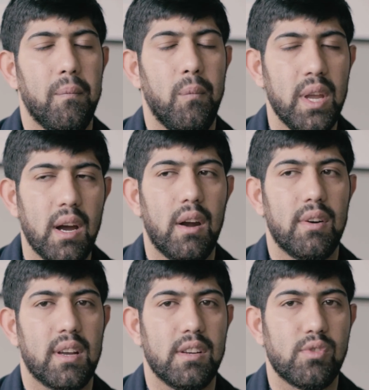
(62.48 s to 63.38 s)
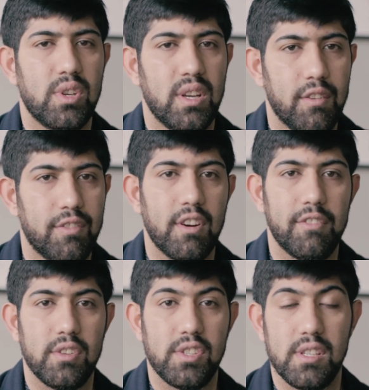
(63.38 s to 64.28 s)
We are a country of
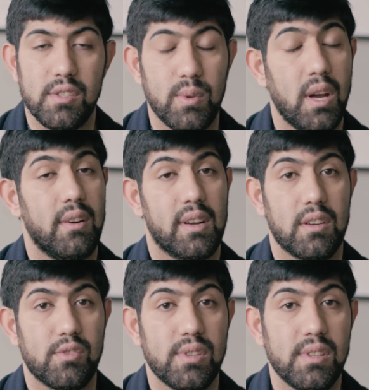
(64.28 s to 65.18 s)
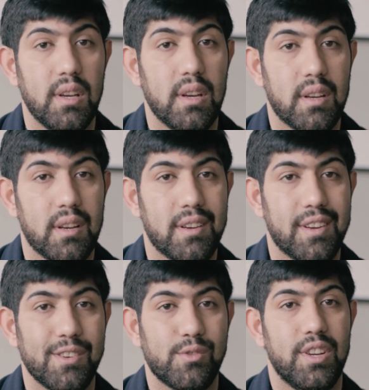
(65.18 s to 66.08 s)
refugees, we are a
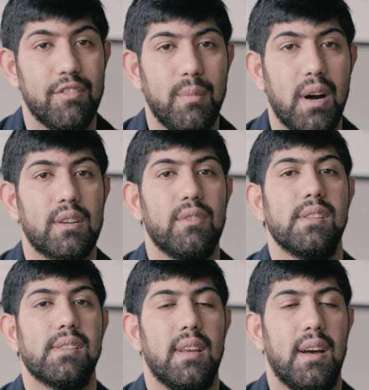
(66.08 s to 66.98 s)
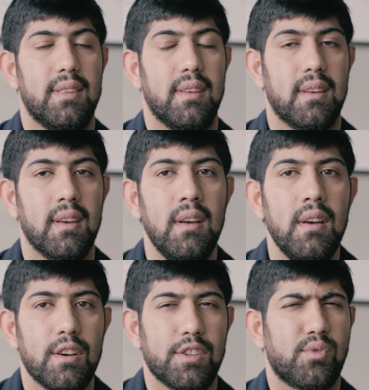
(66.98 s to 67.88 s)
country of migrants, and I think
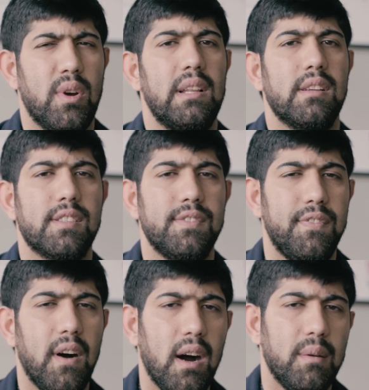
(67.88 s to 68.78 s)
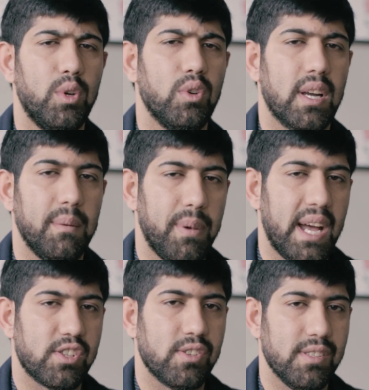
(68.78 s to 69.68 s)
Australia is far more
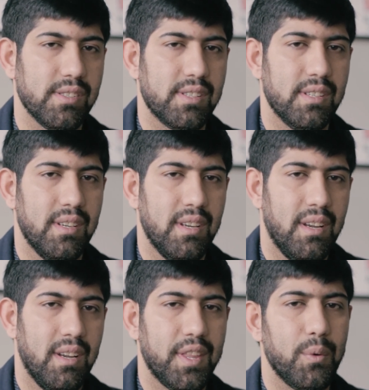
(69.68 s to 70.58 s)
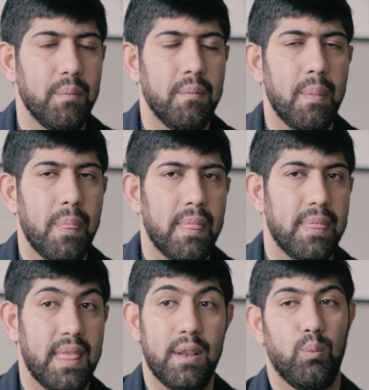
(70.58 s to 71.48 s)
compassionate
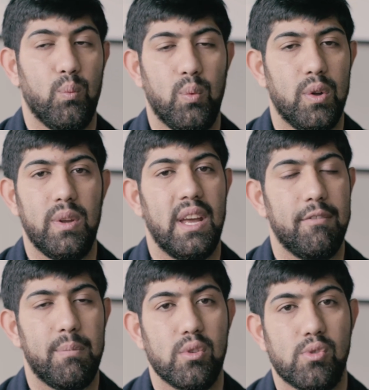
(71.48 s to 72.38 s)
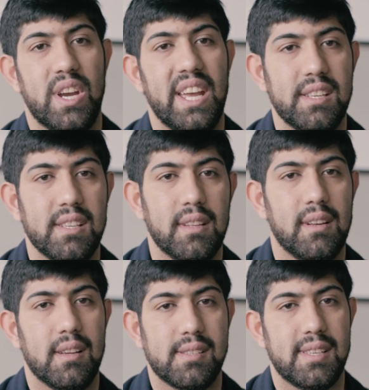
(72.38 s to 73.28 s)
than what we have portrayed in the last